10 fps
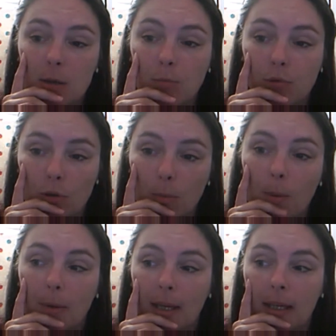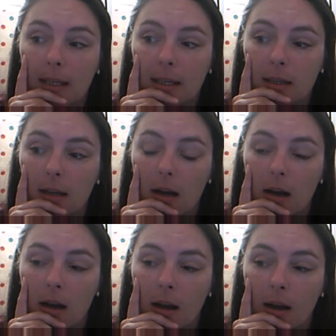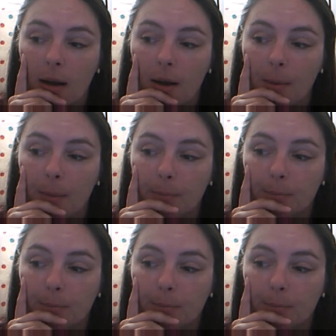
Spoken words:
probably either